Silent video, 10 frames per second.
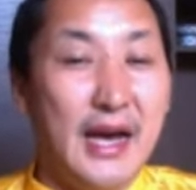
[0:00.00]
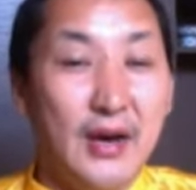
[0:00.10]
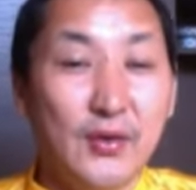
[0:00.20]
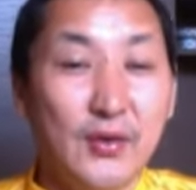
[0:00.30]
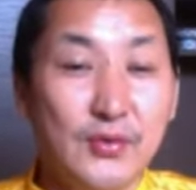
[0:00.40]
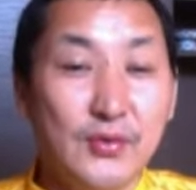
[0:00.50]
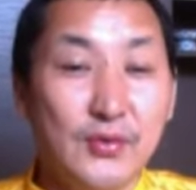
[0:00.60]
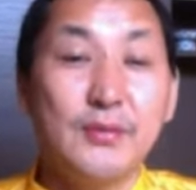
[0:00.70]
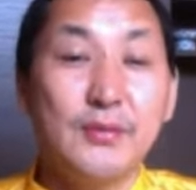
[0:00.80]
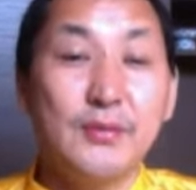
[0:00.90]
our
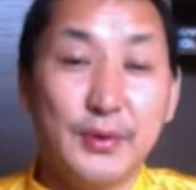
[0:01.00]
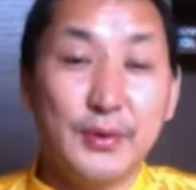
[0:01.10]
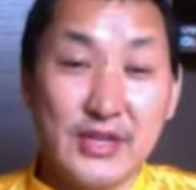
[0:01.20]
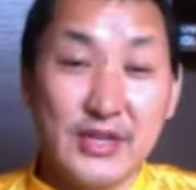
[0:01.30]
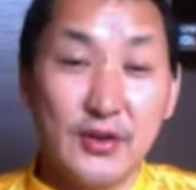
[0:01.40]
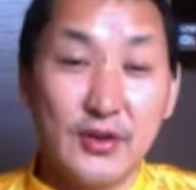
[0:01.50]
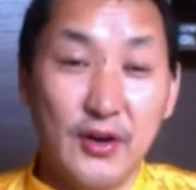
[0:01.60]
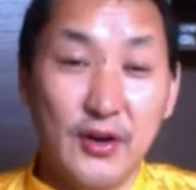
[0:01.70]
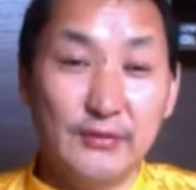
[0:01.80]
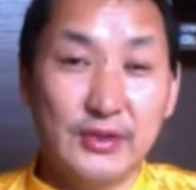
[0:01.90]
own
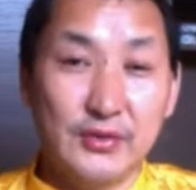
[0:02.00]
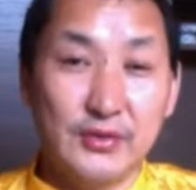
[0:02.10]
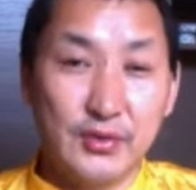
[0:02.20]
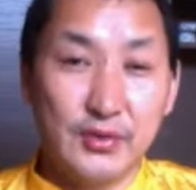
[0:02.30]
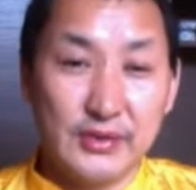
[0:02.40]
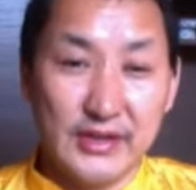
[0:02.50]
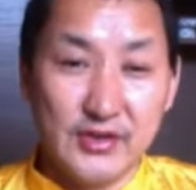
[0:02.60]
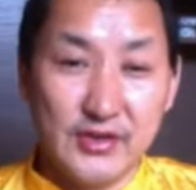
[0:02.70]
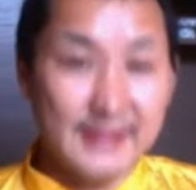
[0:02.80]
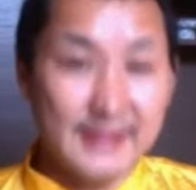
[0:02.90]
potential of the true
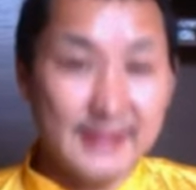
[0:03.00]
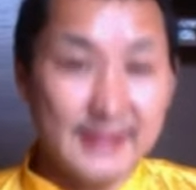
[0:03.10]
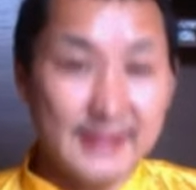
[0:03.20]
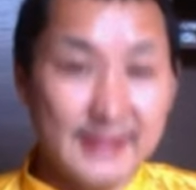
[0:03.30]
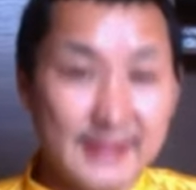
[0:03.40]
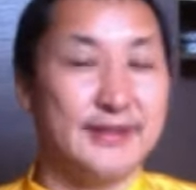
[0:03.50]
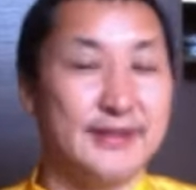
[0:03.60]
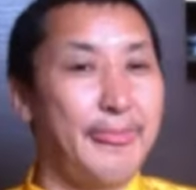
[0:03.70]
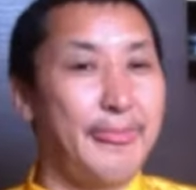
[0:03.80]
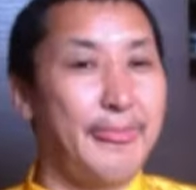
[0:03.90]
nature of the mind.
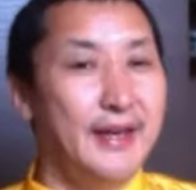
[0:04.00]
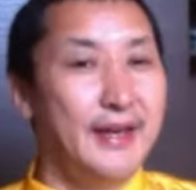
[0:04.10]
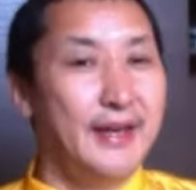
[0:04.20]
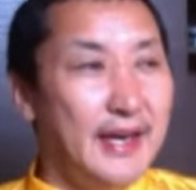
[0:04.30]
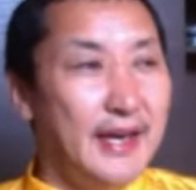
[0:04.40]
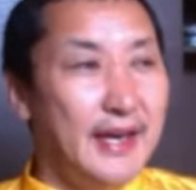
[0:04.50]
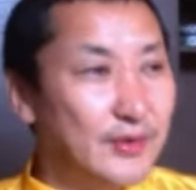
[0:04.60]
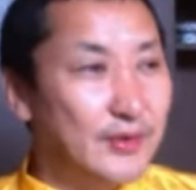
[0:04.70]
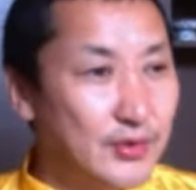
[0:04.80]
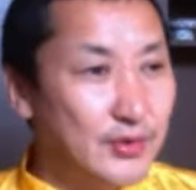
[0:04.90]

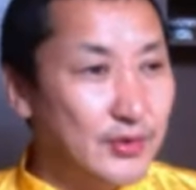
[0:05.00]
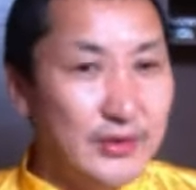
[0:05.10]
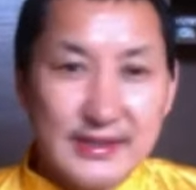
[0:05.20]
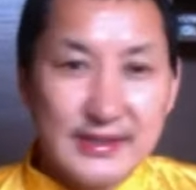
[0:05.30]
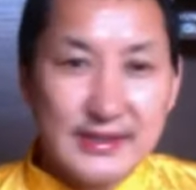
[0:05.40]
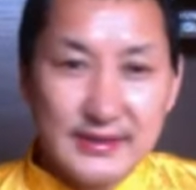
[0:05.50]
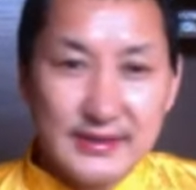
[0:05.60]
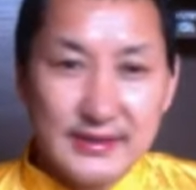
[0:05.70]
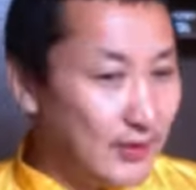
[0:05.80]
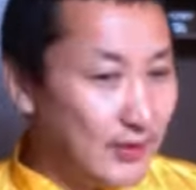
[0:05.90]
And also it is
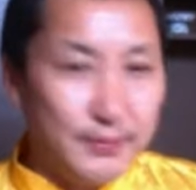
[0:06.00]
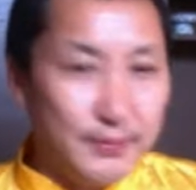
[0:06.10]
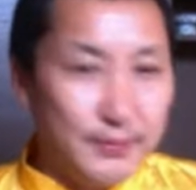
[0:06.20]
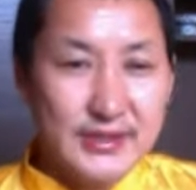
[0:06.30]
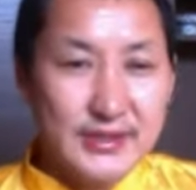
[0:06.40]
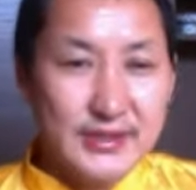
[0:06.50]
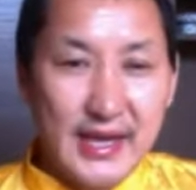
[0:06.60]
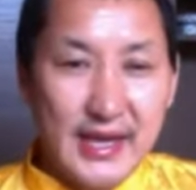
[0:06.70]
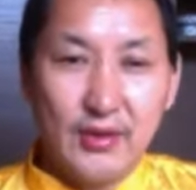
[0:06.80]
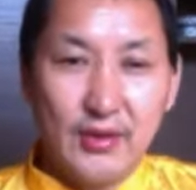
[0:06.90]
nobody
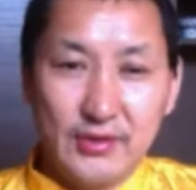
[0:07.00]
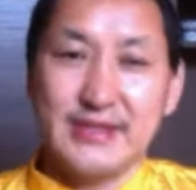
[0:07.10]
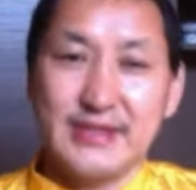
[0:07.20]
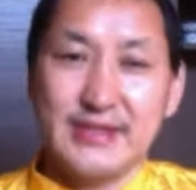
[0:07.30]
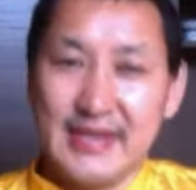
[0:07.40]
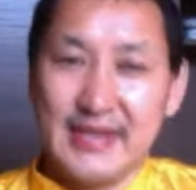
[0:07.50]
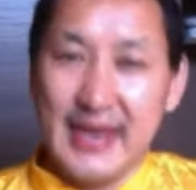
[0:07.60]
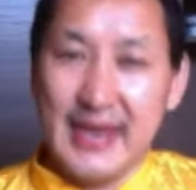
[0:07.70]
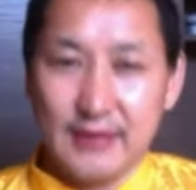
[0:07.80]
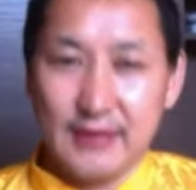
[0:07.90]
cannot
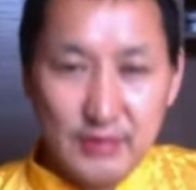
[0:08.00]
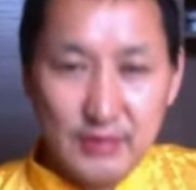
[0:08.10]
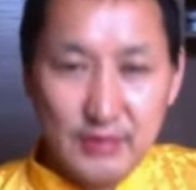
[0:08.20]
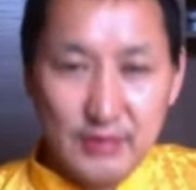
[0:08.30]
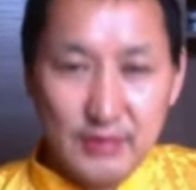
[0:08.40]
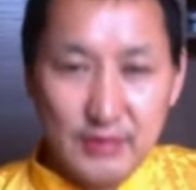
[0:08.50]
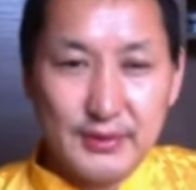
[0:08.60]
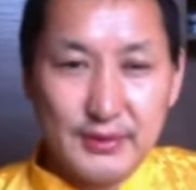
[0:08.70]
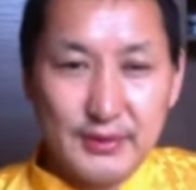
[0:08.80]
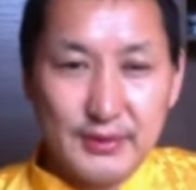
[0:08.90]
take out,
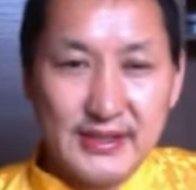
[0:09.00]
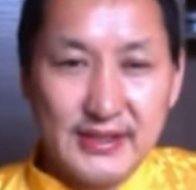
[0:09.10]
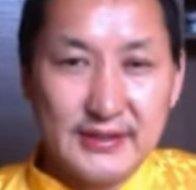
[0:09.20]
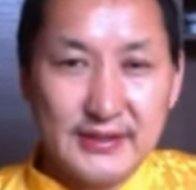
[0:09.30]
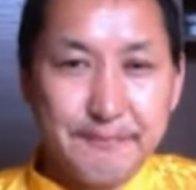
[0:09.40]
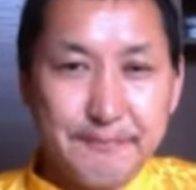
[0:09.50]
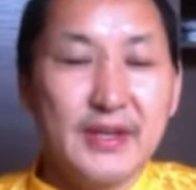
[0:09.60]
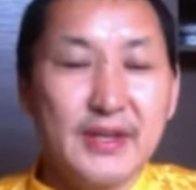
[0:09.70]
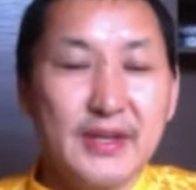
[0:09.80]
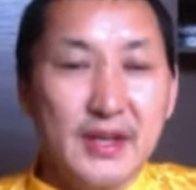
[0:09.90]
rubber it.
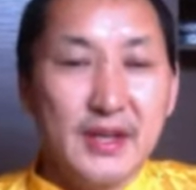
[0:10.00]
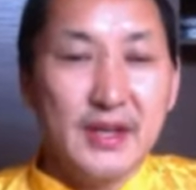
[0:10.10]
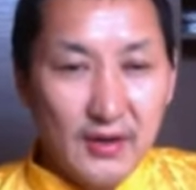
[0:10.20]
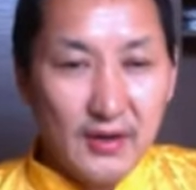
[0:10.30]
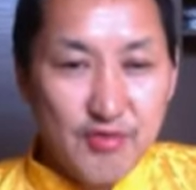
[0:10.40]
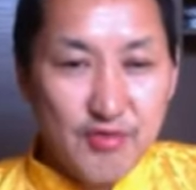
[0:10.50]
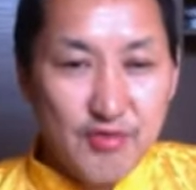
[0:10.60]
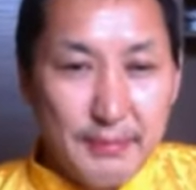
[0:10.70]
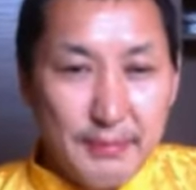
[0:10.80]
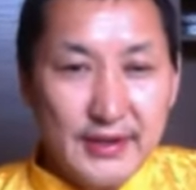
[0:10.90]
Only
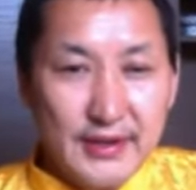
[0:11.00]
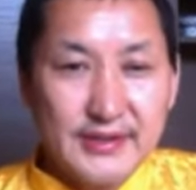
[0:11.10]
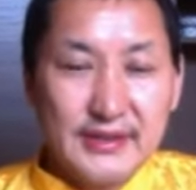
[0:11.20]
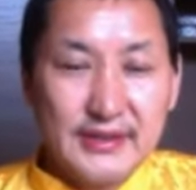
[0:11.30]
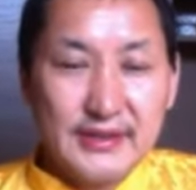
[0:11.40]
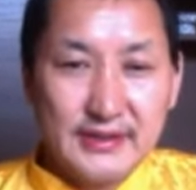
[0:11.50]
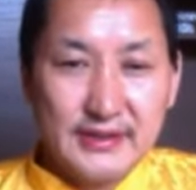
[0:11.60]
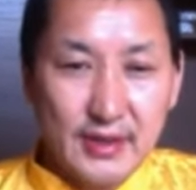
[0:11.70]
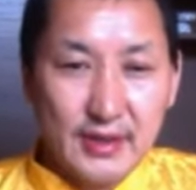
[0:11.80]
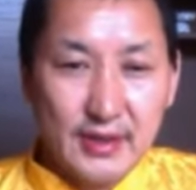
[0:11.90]
rubber
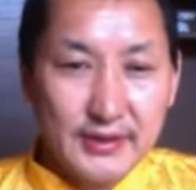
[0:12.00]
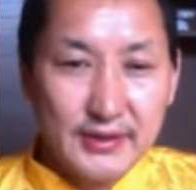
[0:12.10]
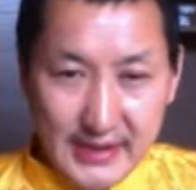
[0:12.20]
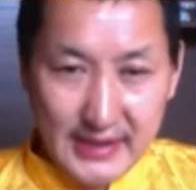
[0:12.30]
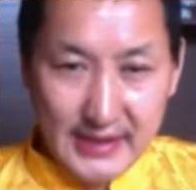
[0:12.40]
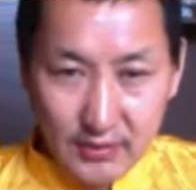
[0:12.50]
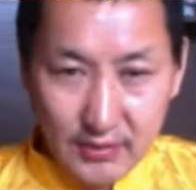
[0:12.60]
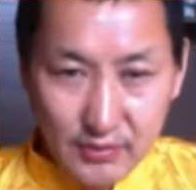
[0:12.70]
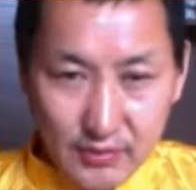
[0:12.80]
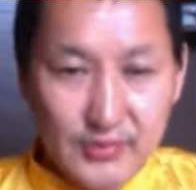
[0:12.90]
is
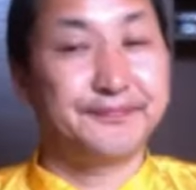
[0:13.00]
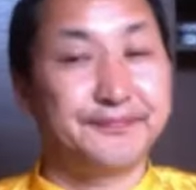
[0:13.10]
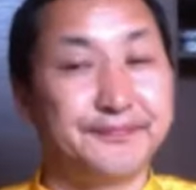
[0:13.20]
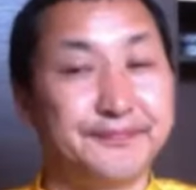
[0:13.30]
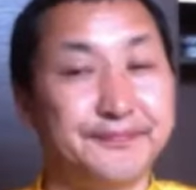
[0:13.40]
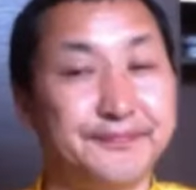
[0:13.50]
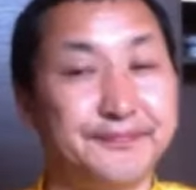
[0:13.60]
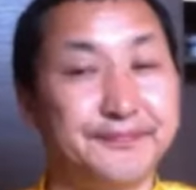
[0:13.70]
our own self.